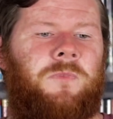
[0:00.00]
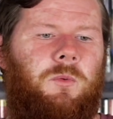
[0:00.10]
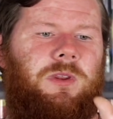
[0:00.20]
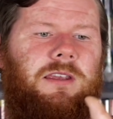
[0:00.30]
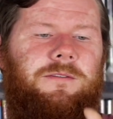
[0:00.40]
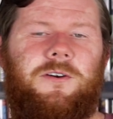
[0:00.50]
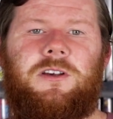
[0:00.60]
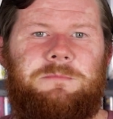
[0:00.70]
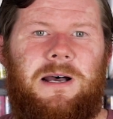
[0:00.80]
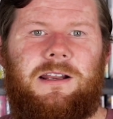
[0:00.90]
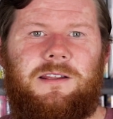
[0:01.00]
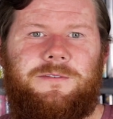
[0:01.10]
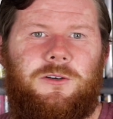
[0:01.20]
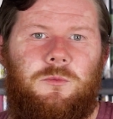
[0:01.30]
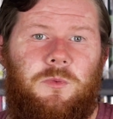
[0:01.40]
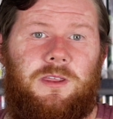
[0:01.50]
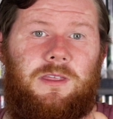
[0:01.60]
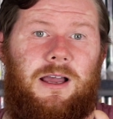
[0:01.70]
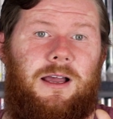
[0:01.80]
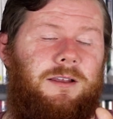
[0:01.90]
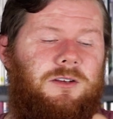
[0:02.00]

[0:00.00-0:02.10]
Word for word: with the first part of the film with uh,